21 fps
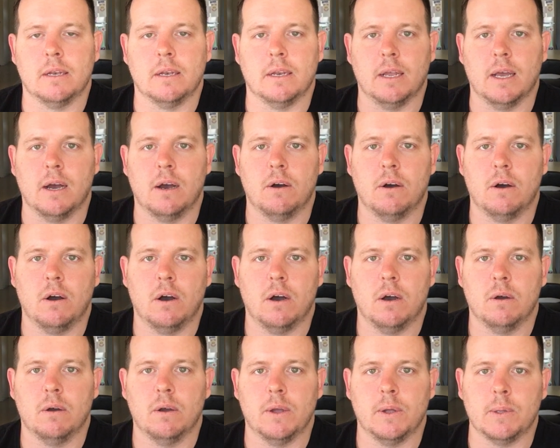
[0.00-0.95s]
Now,
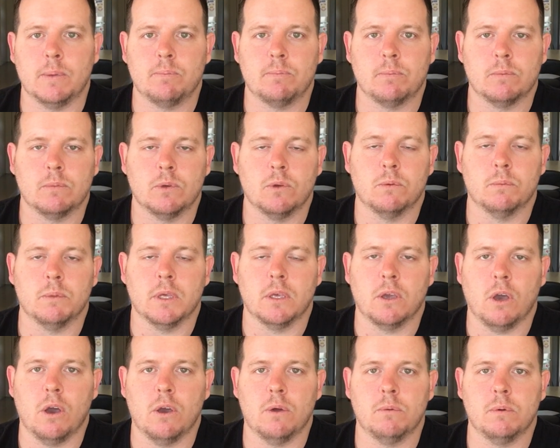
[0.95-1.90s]
I normally
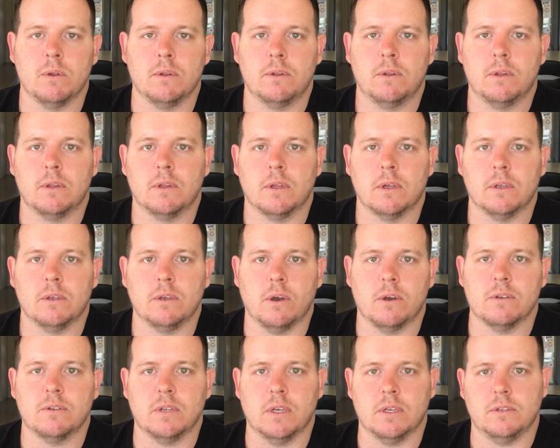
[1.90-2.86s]
go with
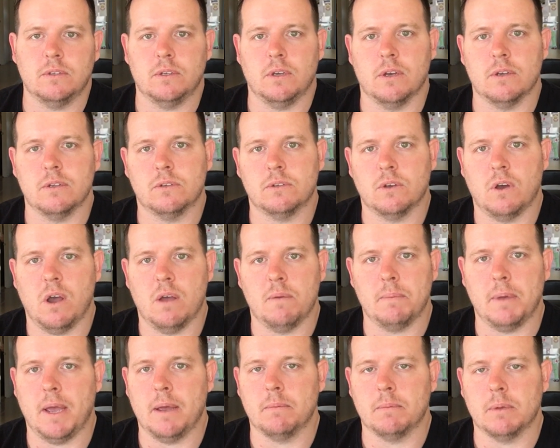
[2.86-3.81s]
Yoast SEO
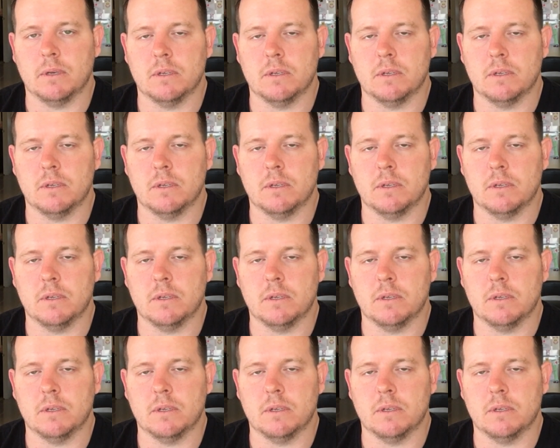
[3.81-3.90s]
sitemap.